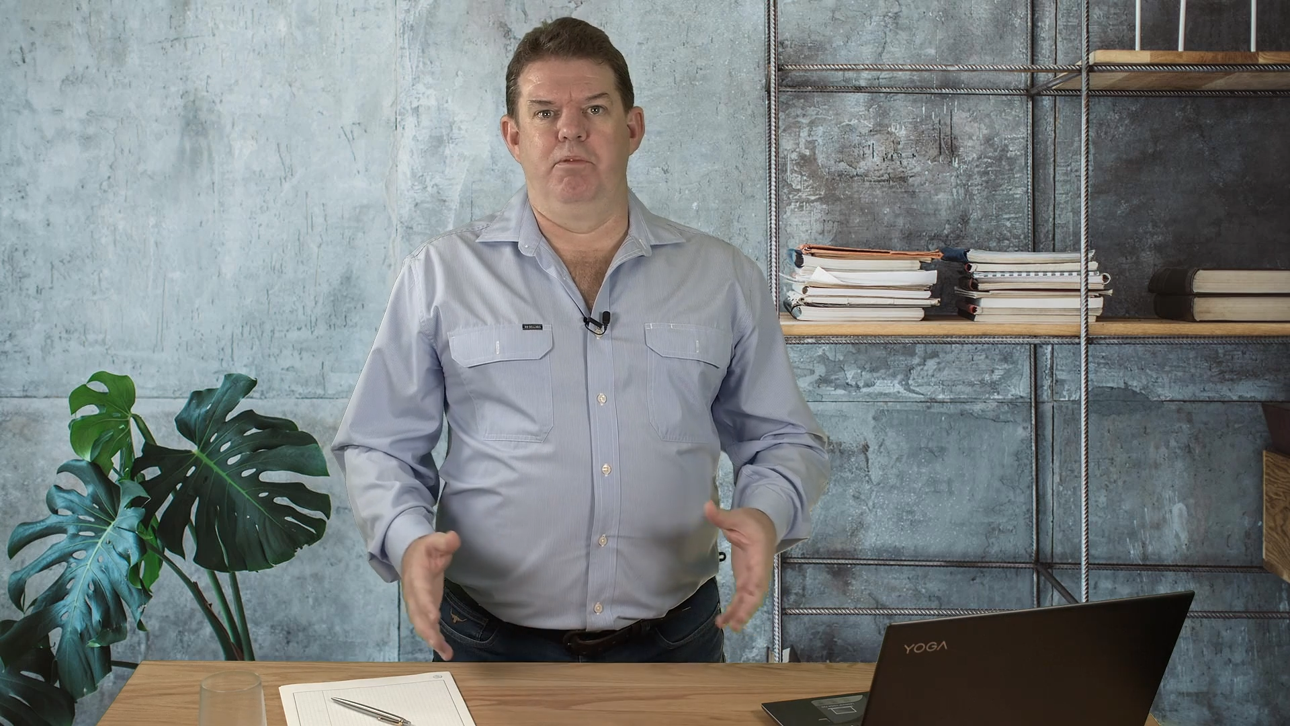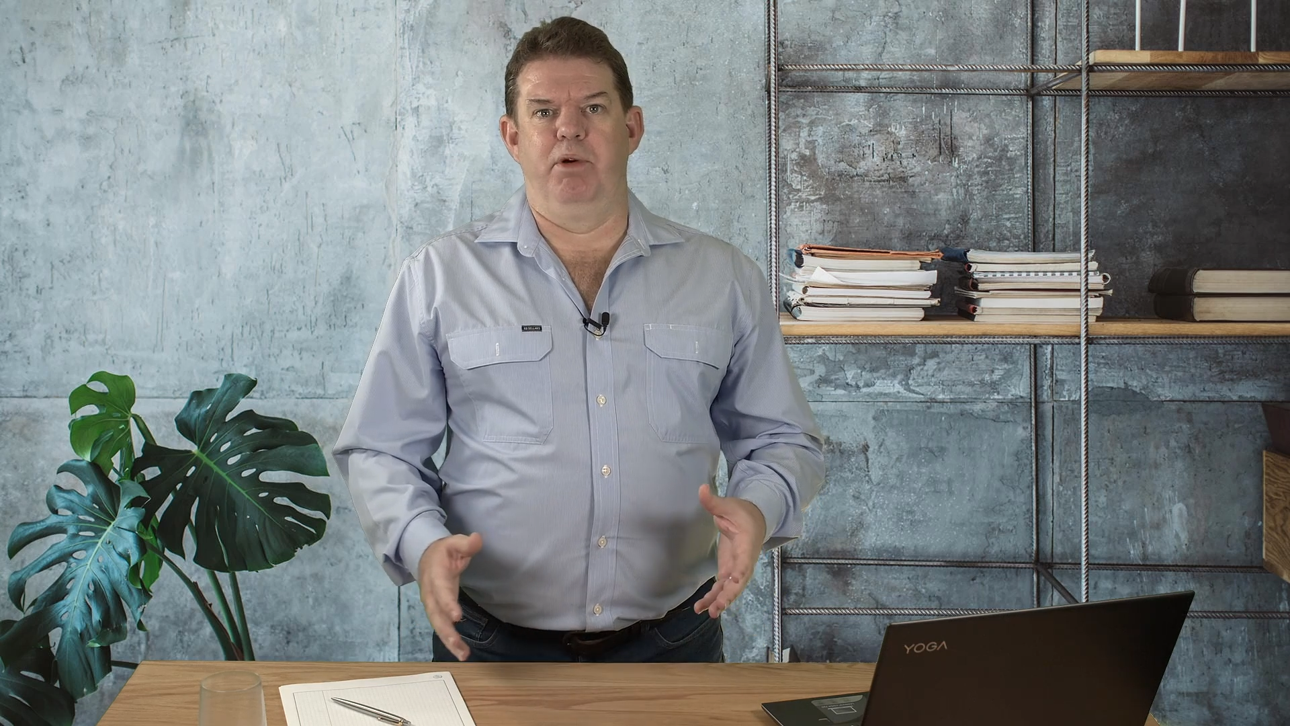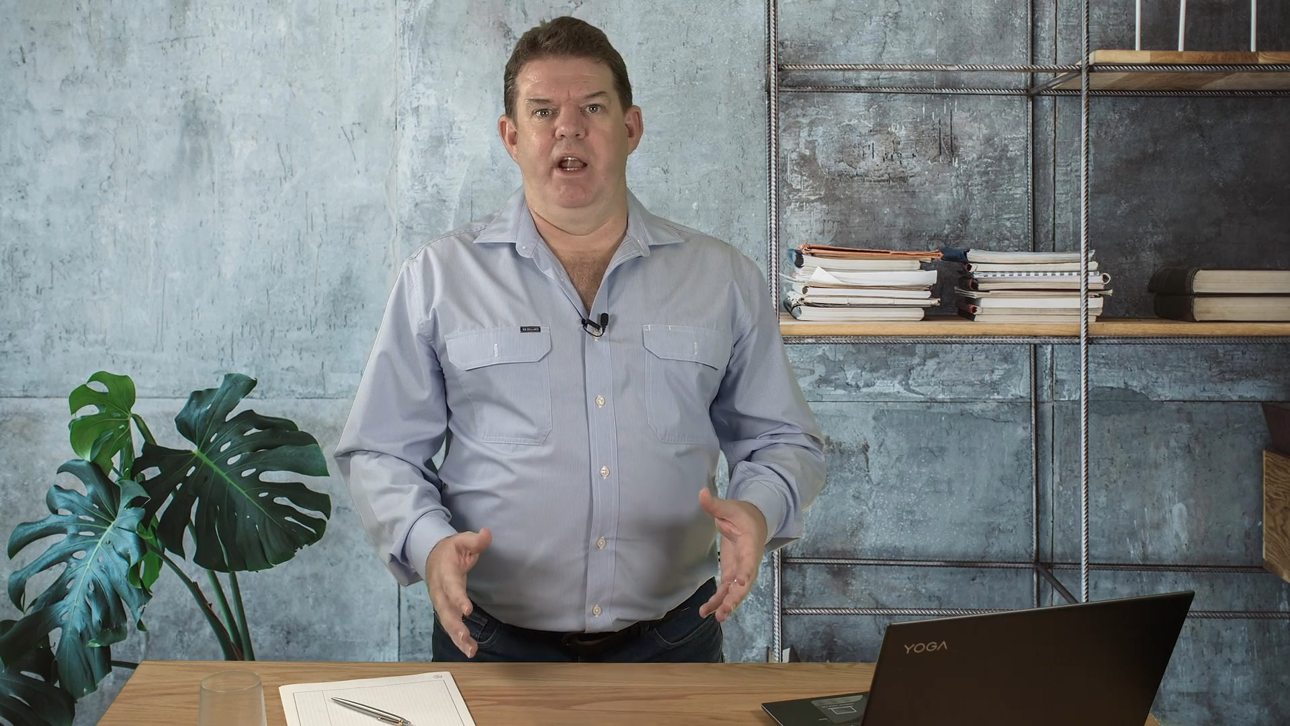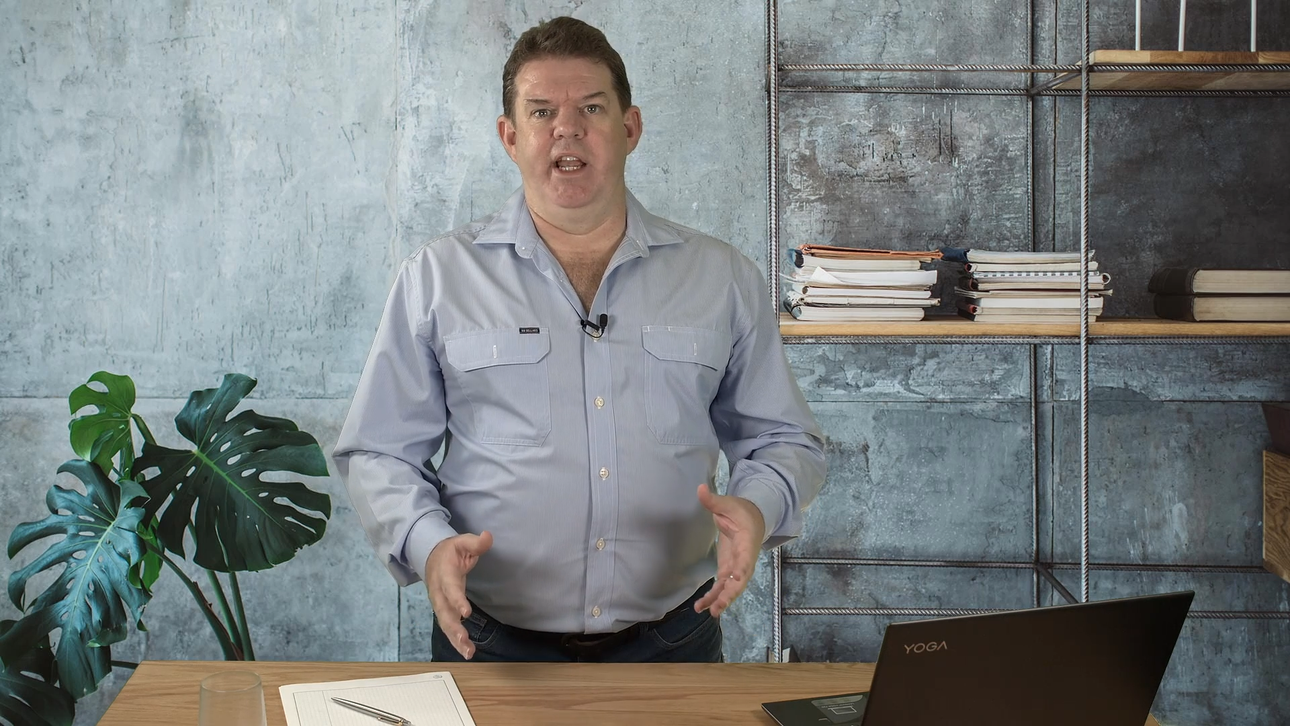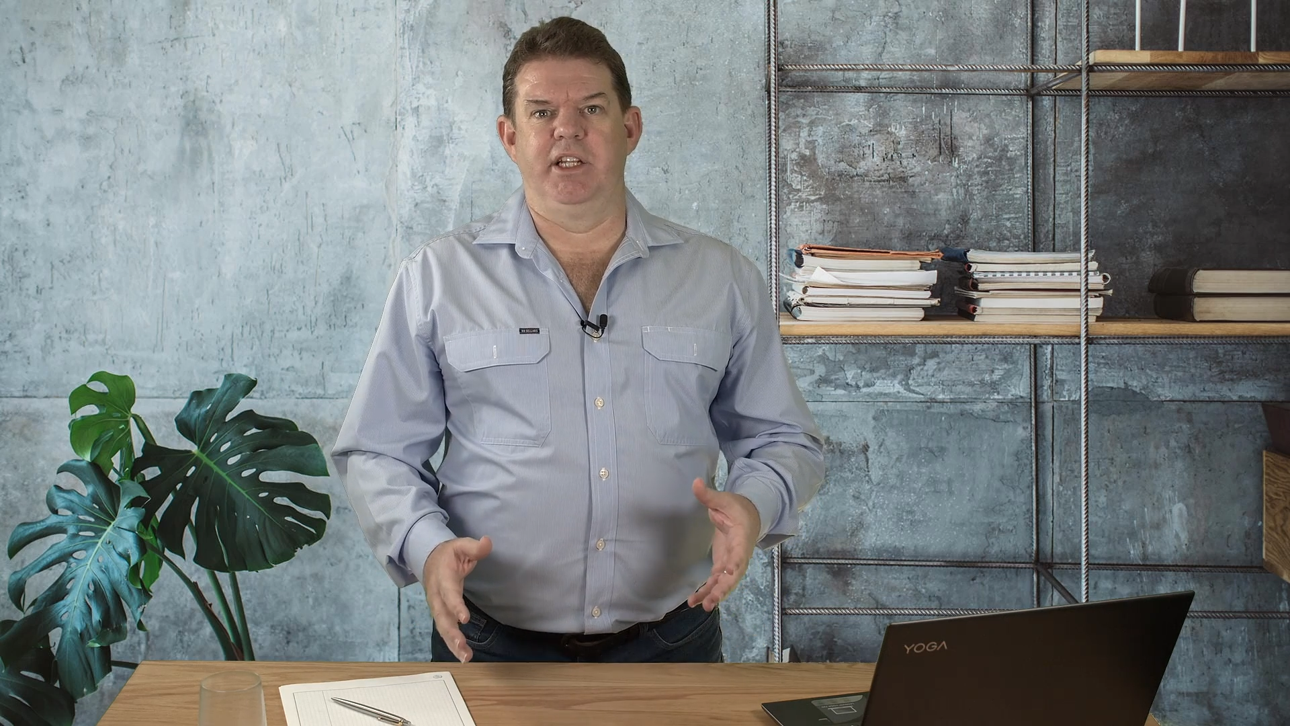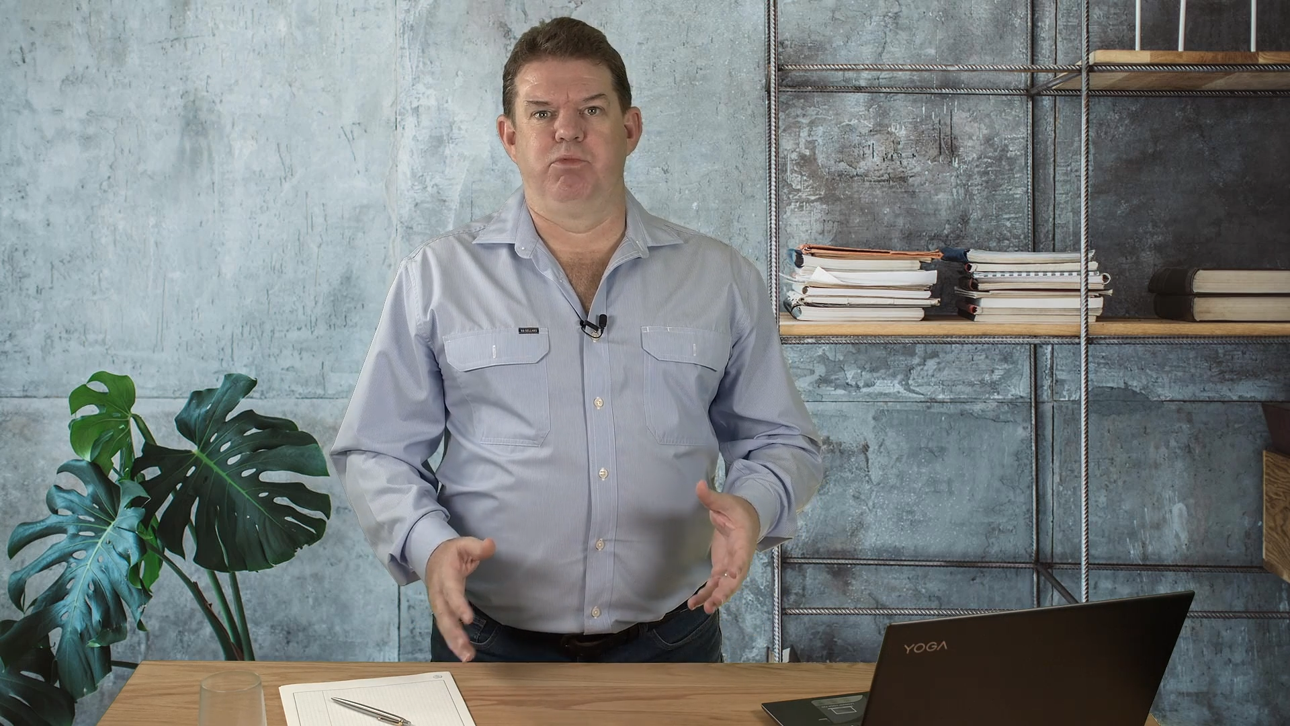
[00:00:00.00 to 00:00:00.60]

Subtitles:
brands